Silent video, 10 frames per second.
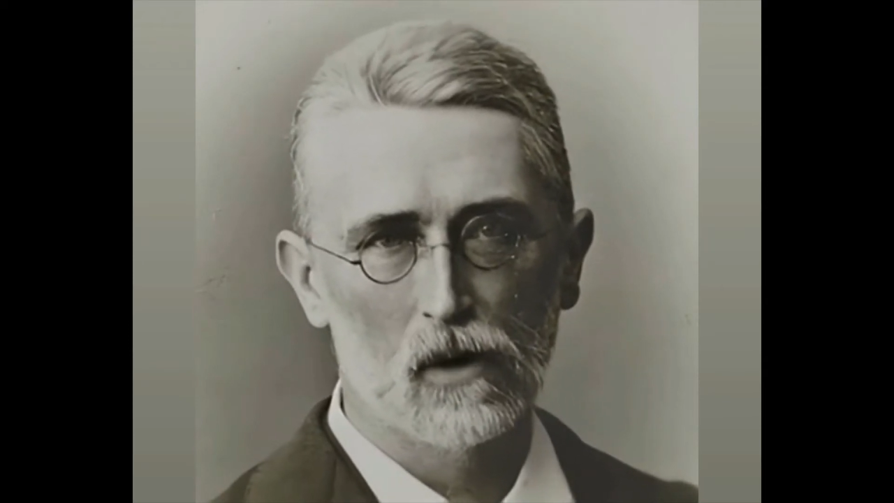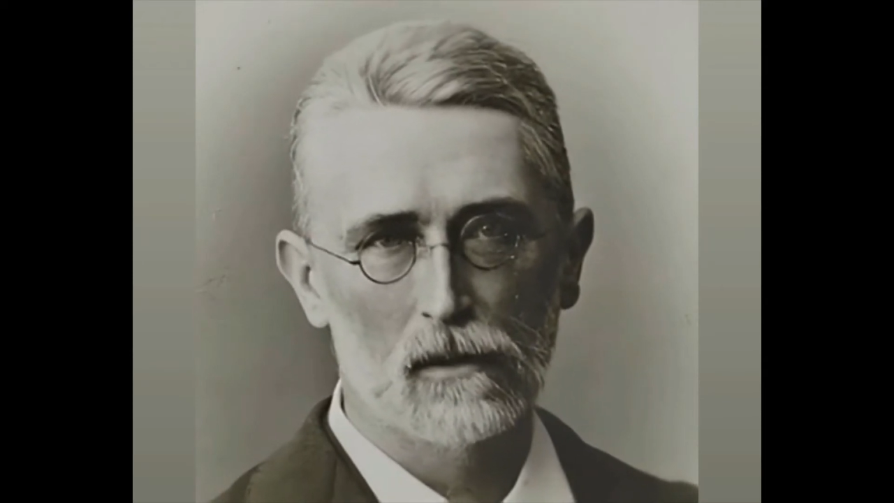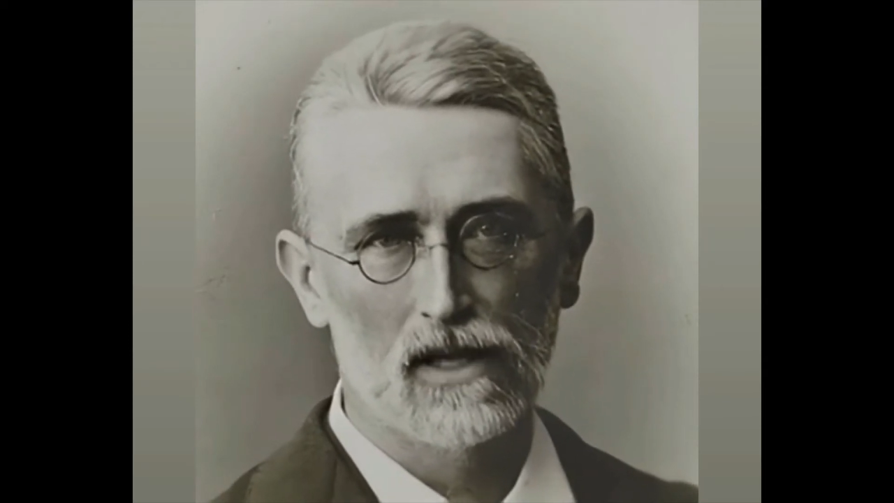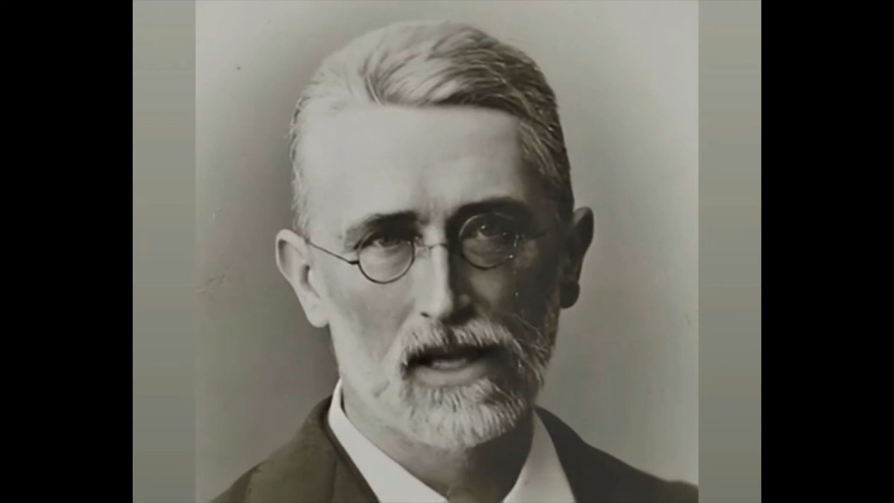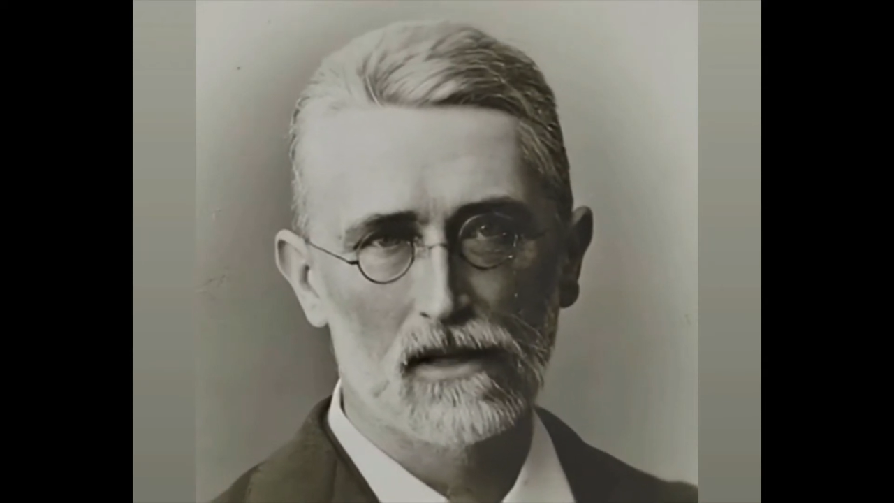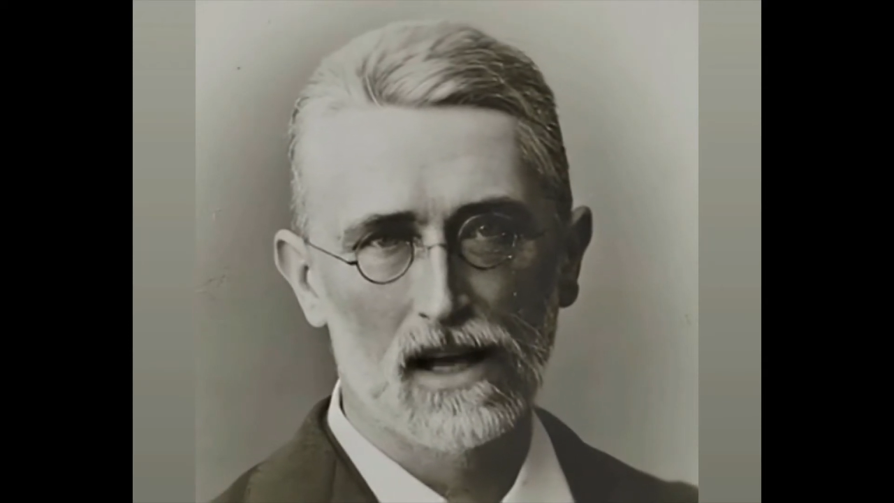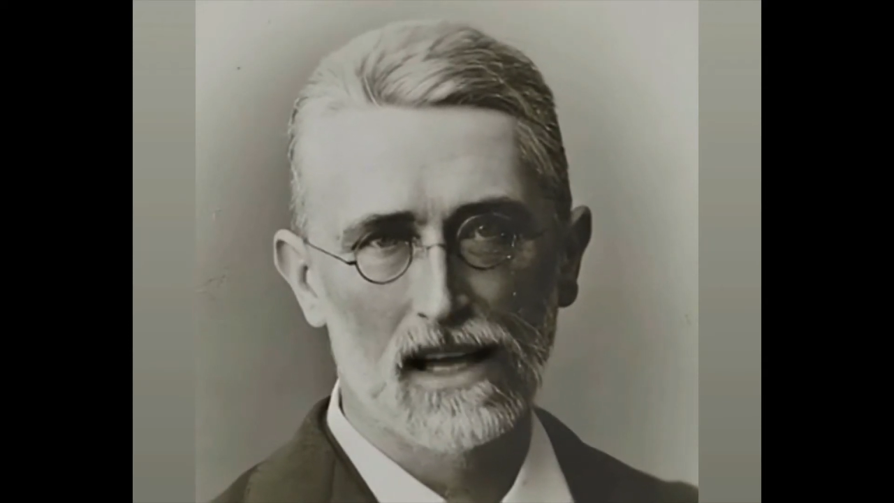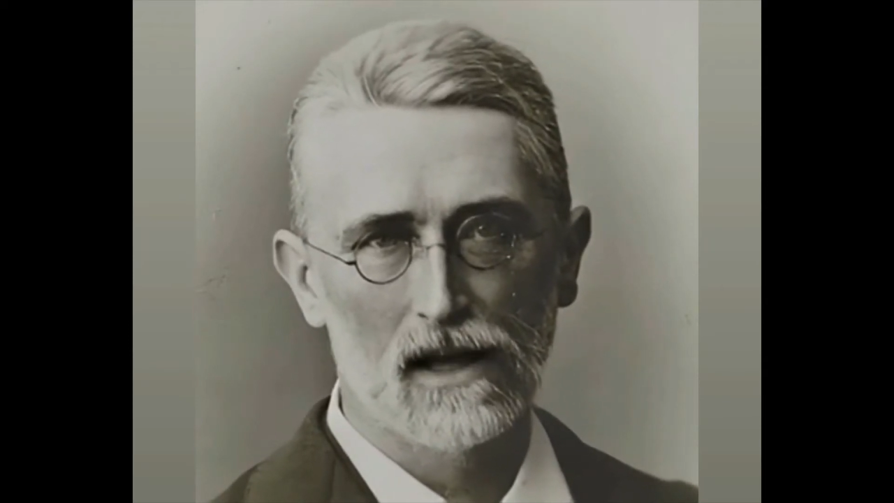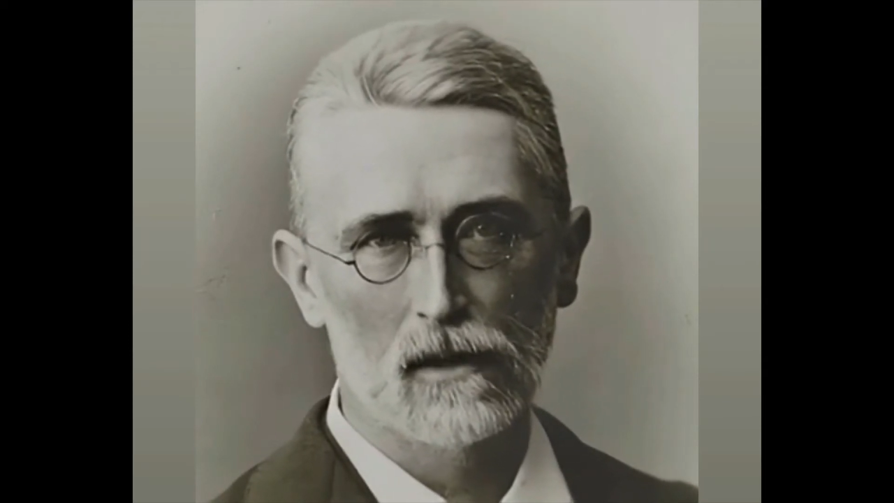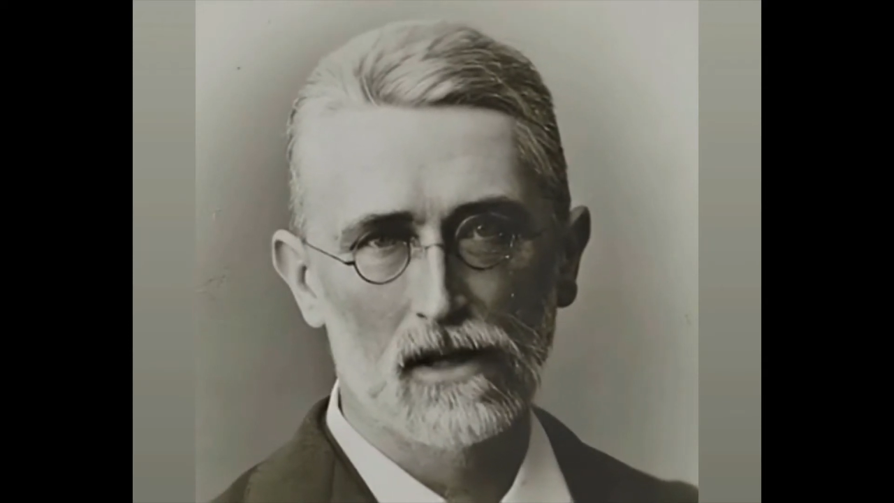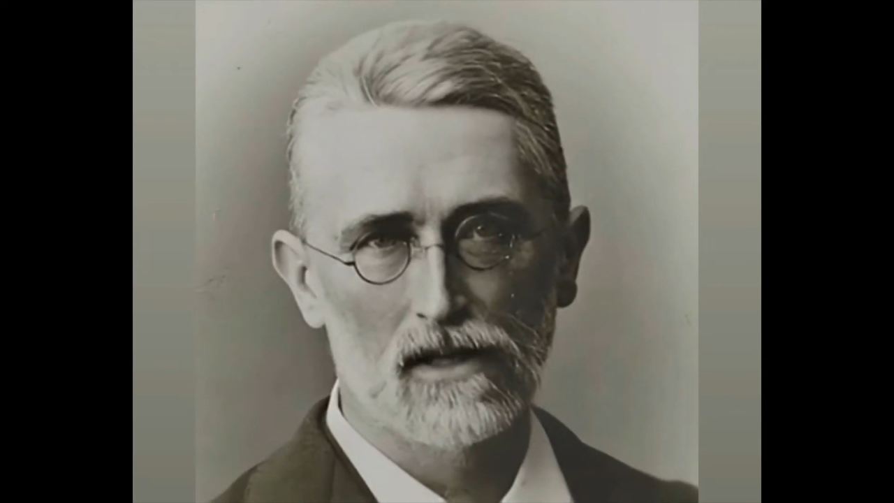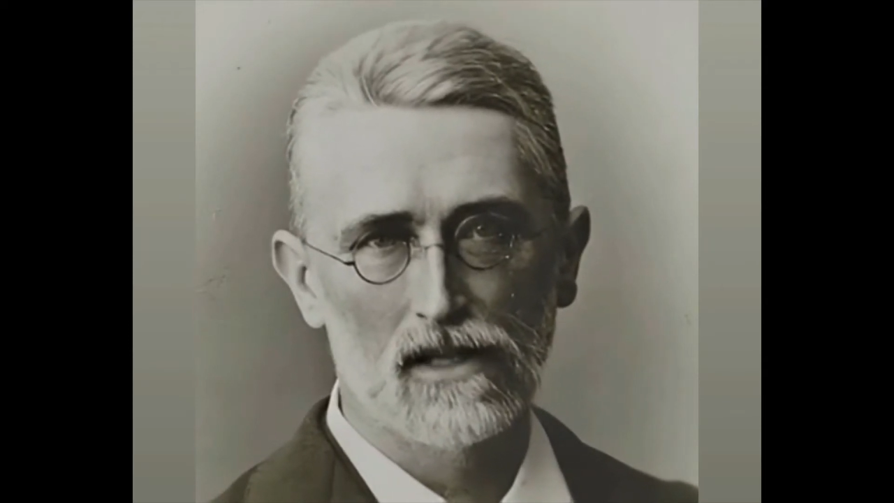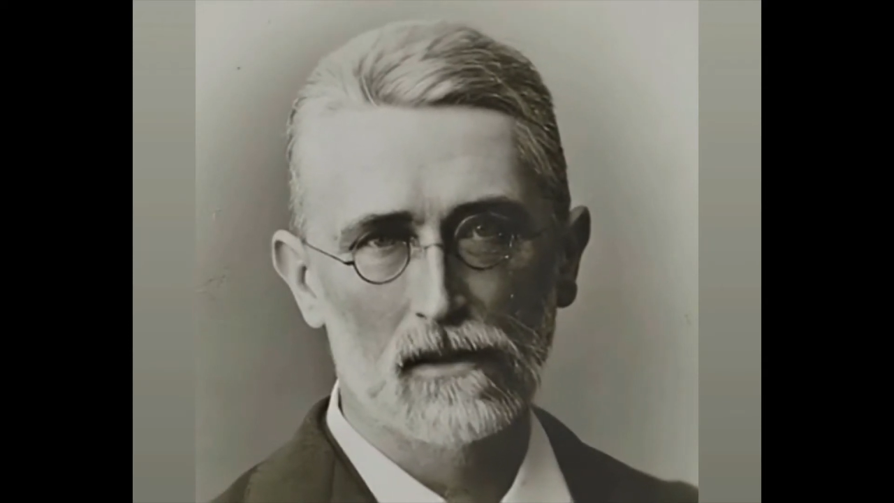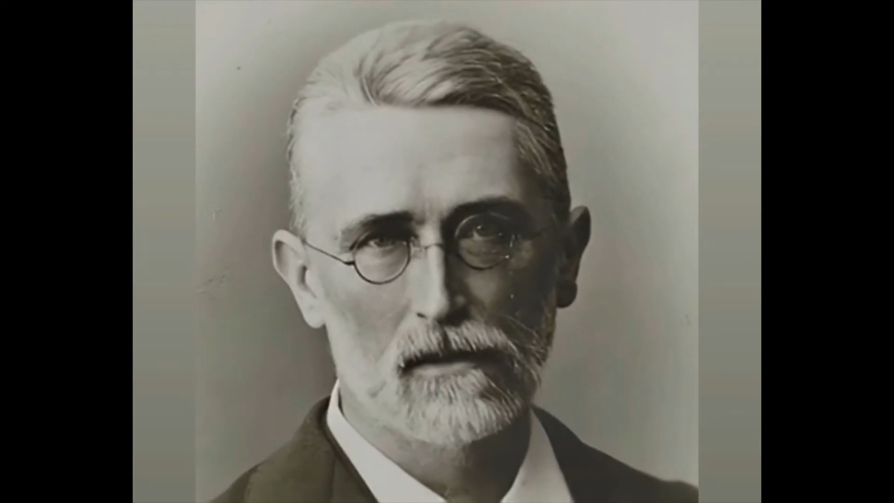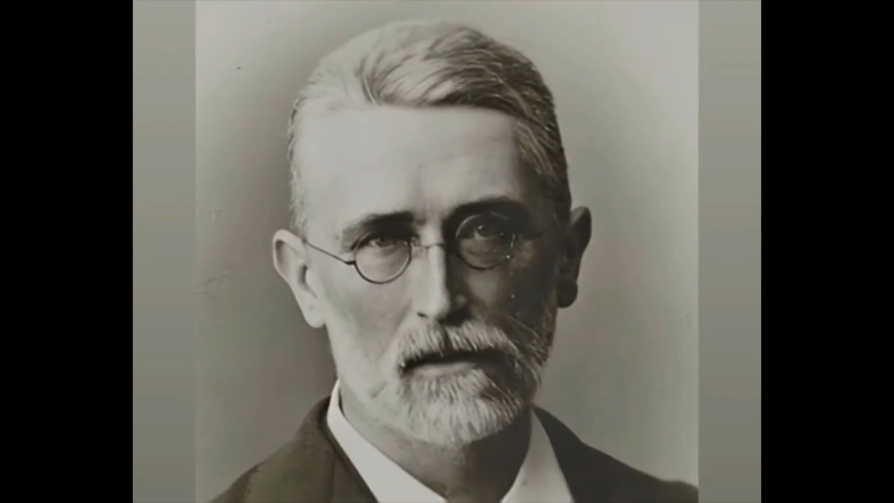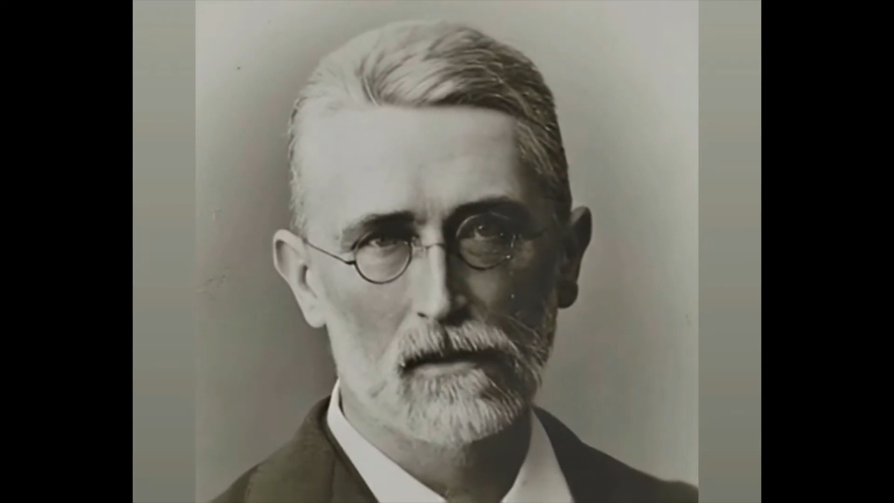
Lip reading: primitive element.